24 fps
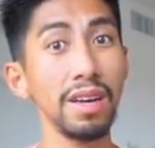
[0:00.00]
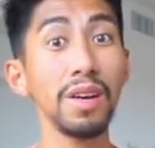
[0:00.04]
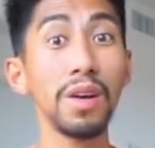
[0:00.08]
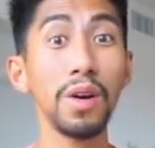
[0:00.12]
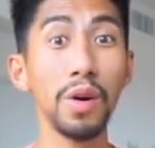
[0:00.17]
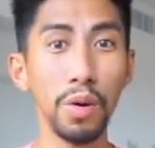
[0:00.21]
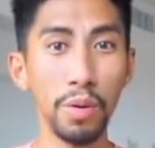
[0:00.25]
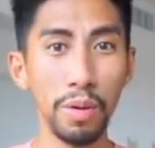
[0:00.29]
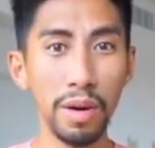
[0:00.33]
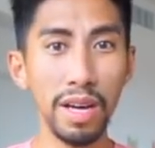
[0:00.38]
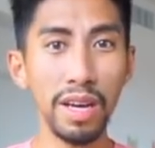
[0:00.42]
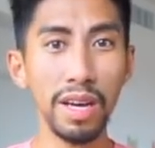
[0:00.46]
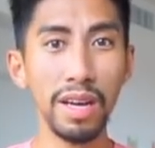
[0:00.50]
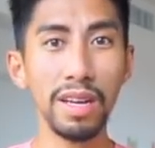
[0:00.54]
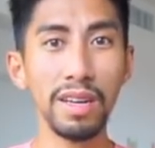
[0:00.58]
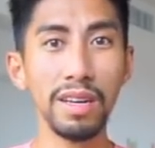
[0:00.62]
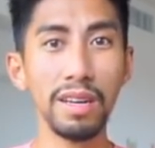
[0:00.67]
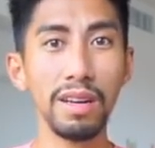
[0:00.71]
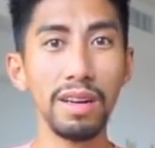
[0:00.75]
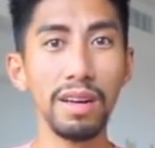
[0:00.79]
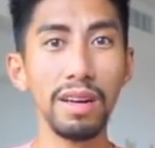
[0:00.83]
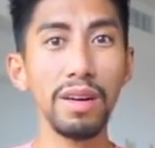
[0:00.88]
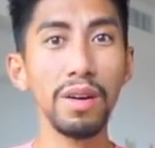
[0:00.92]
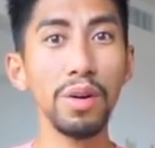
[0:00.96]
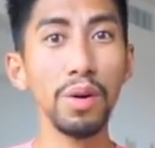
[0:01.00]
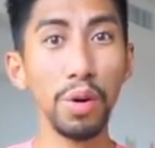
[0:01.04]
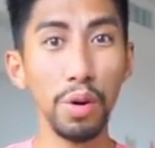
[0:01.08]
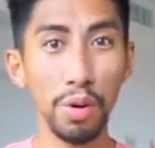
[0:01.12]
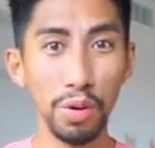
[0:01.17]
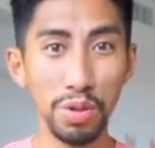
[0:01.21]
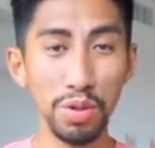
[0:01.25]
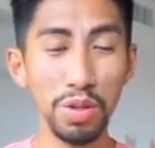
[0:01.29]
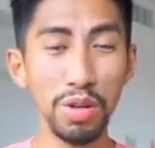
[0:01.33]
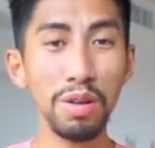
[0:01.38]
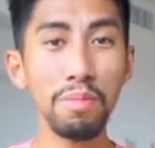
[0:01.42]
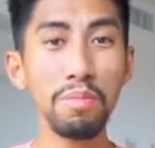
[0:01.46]
Go ahead. Go
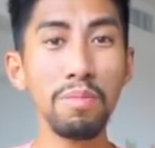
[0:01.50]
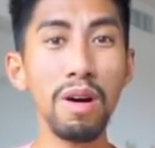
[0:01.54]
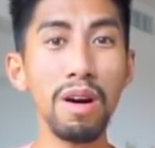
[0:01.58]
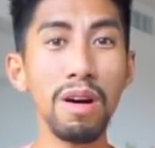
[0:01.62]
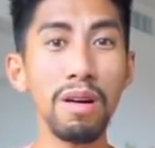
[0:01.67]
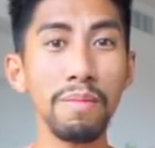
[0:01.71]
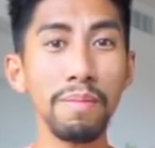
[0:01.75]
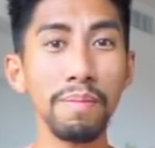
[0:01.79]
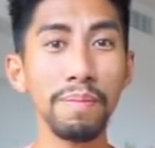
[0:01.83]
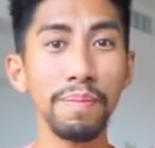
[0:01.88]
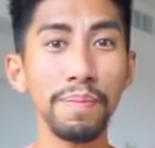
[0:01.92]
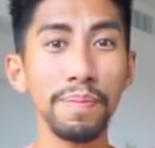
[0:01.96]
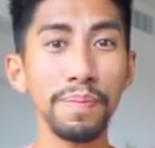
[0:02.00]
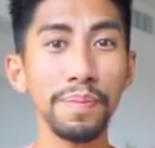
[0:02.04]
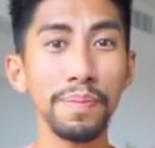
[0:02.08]
to your mom.